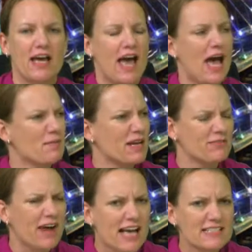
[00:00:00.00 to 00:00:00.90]

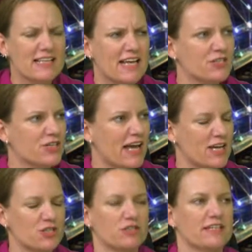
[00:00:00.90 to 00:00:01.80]
advising
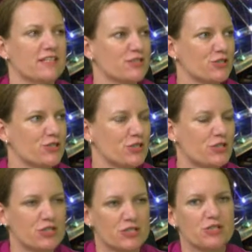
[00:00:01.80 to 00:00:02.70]
educational
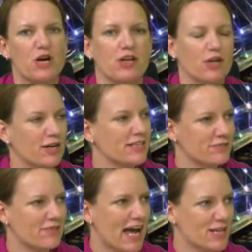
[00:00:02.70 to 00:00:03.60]
institutions on
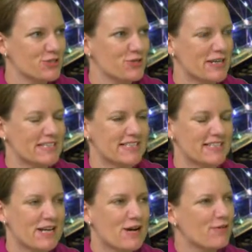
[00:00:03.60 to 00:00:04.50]
device
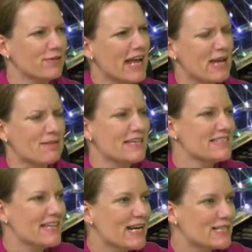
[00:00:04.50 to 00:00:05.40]
choices. Renee, please
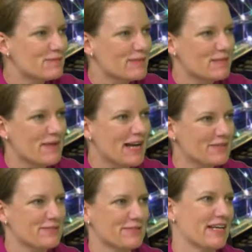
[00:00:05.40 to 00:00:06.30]
tell us a bit
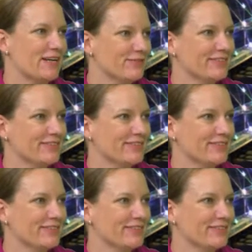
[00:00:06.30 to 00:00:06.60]
about yourself.